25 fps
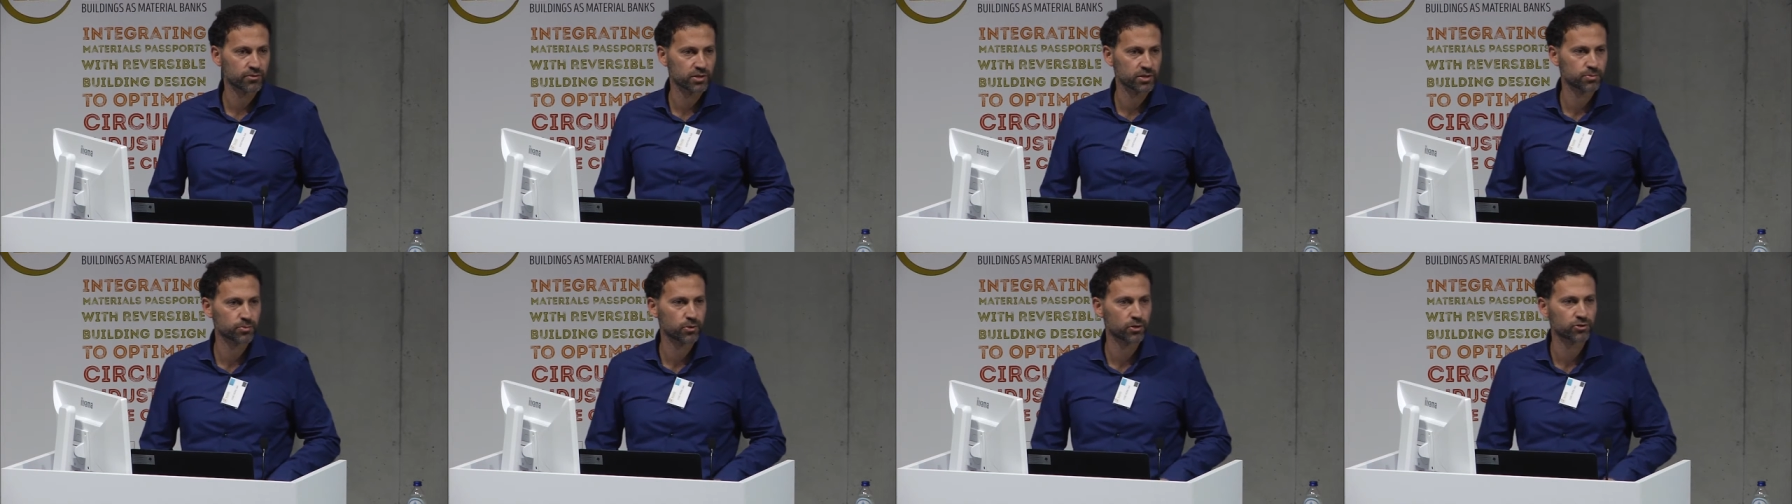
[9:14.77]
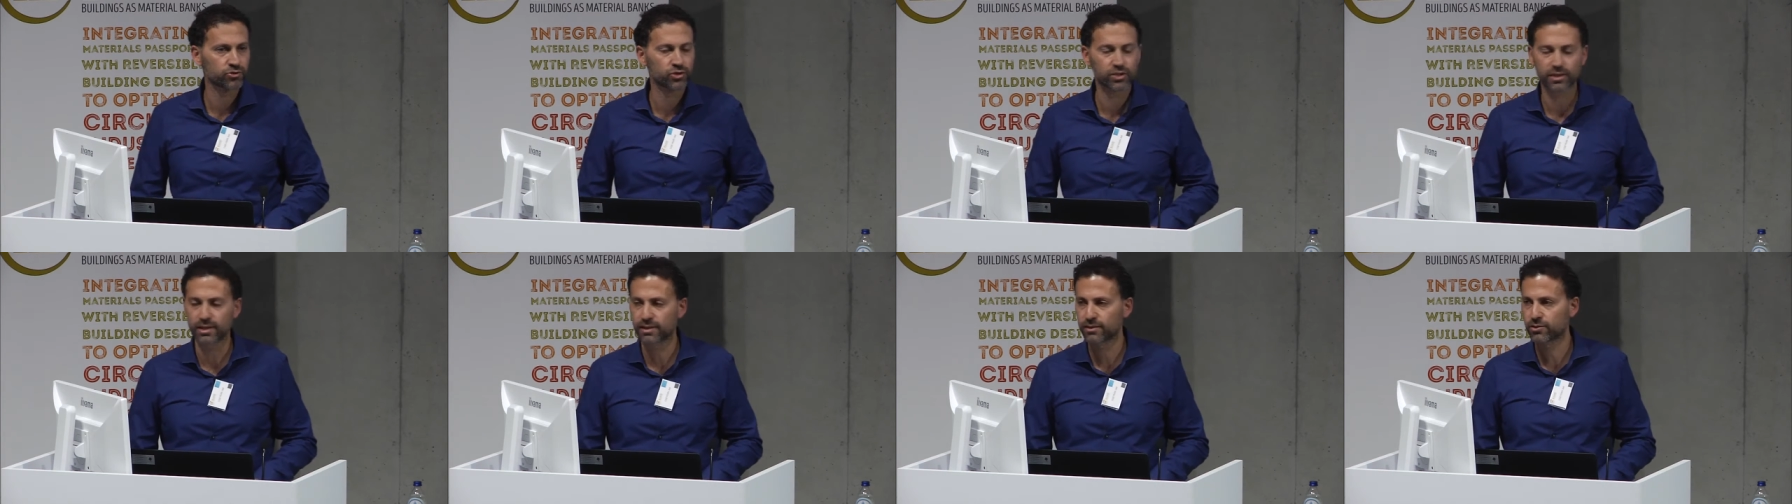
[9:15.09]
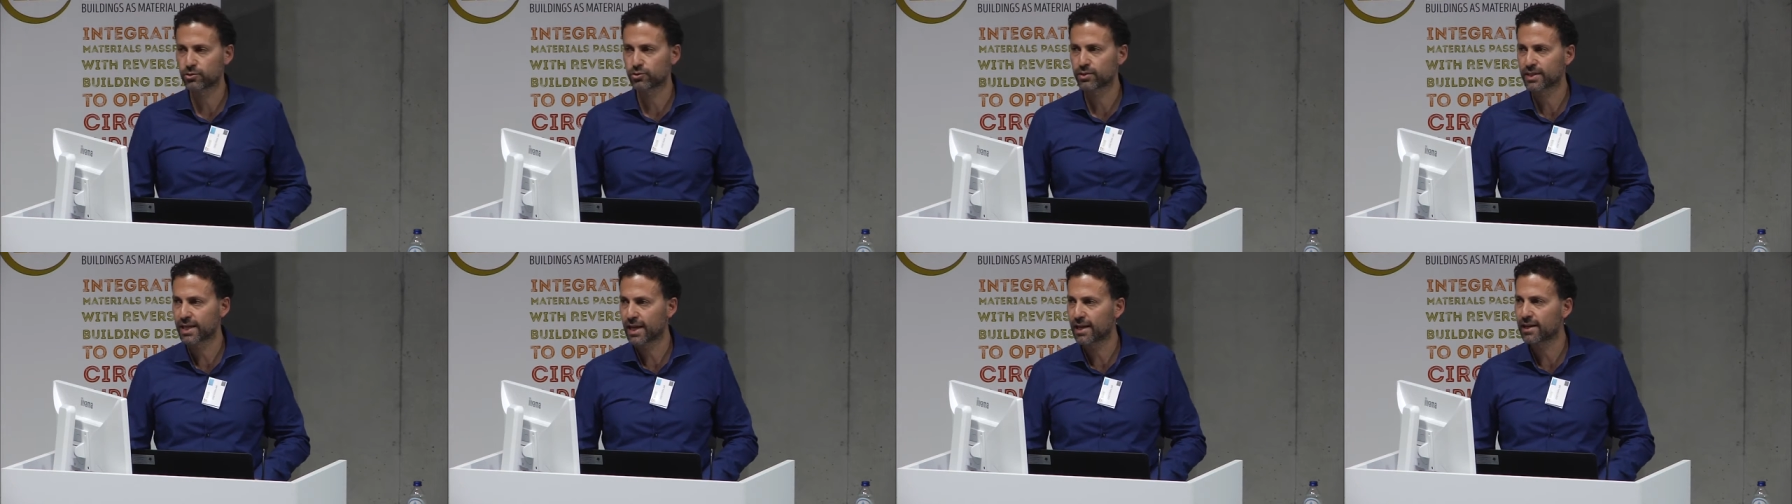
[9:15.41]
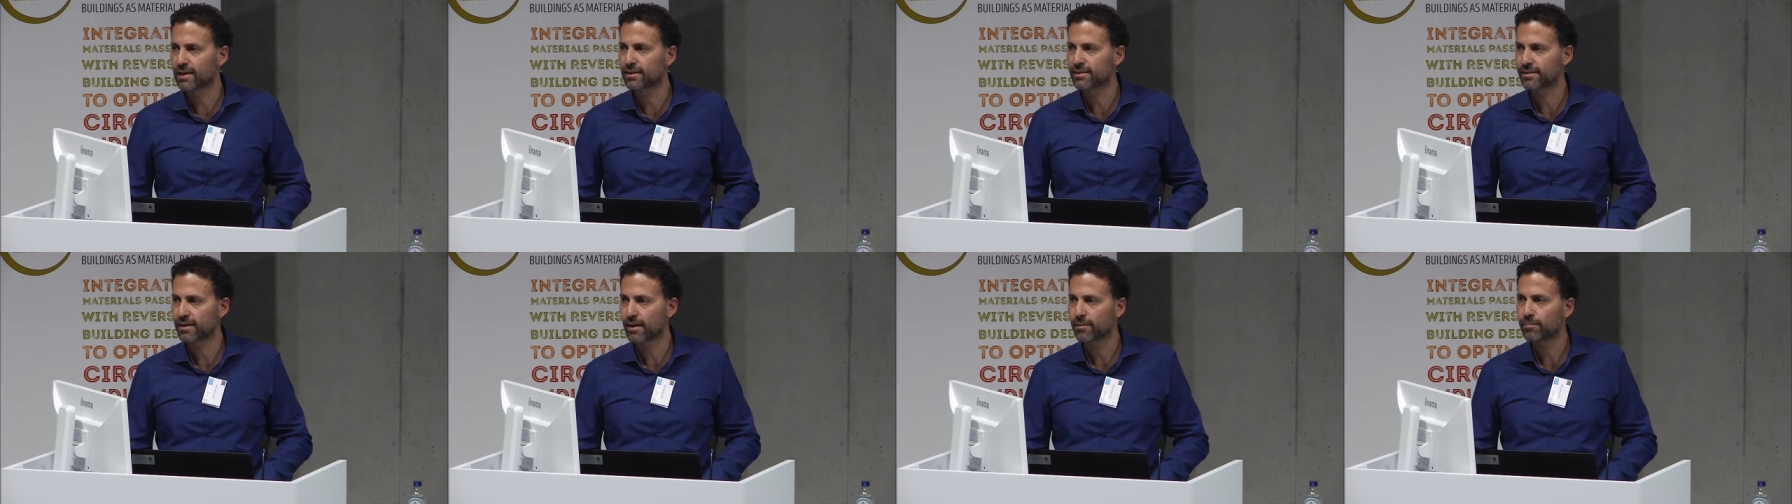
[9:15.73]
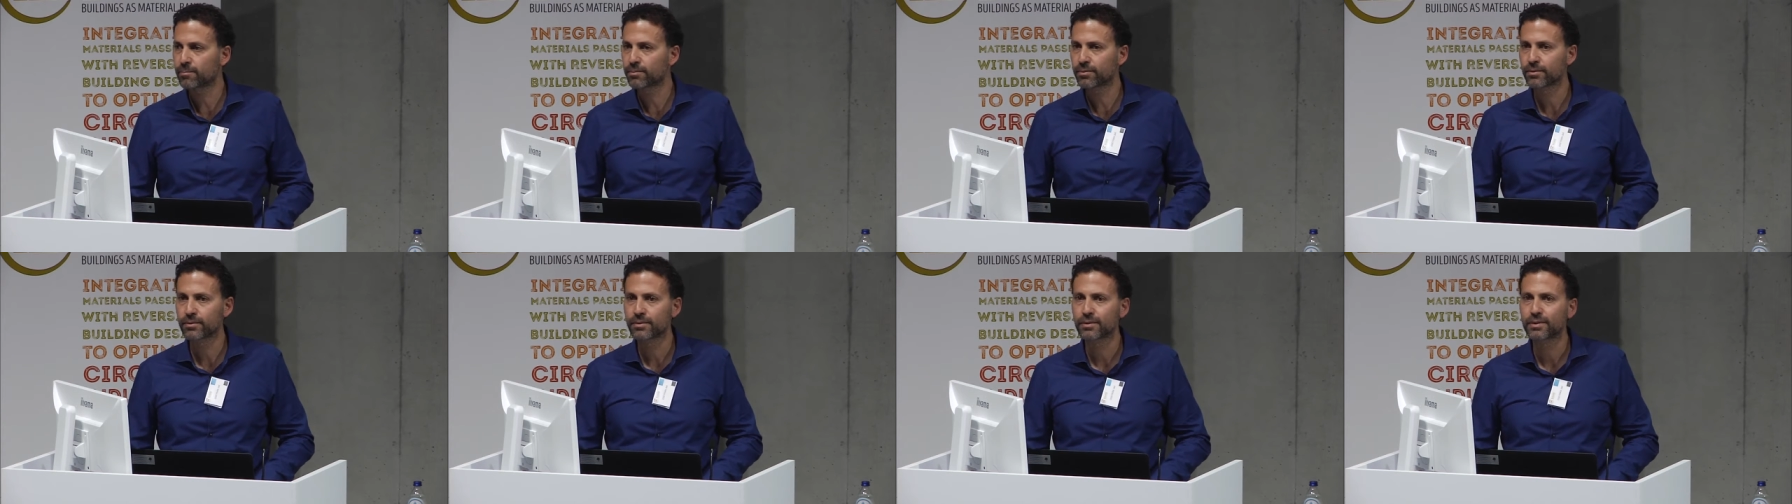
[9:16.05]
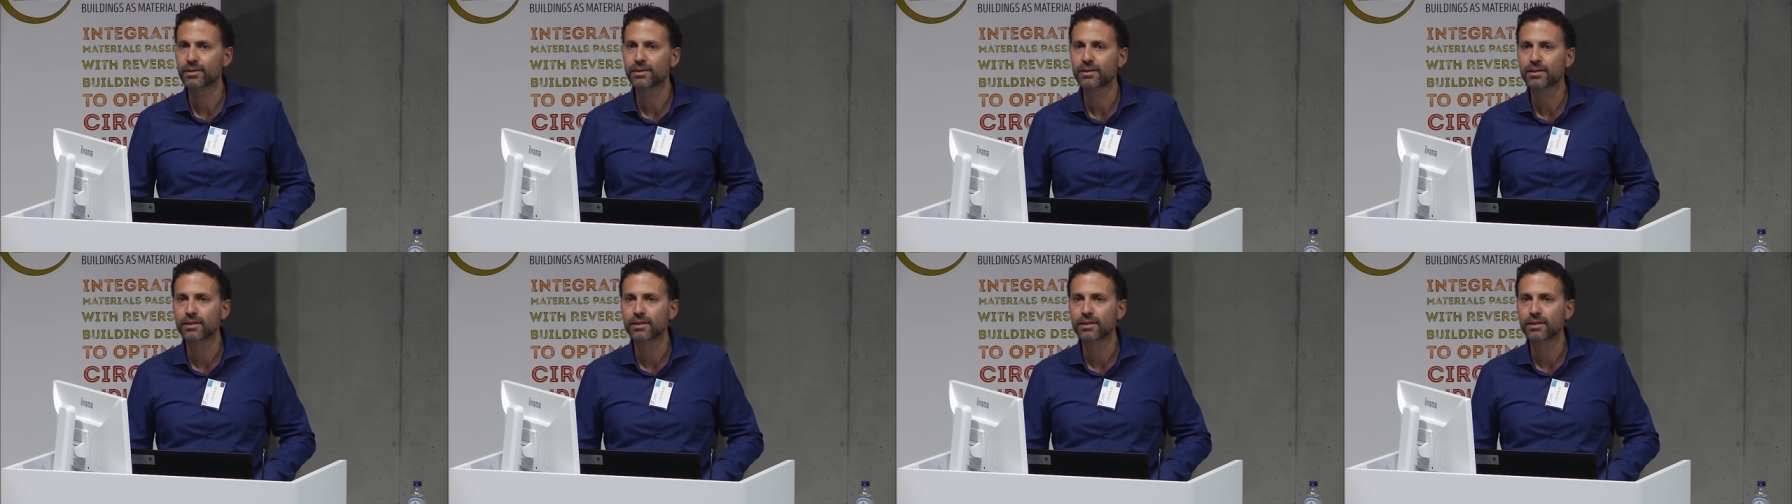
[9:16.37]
this project is to scale it up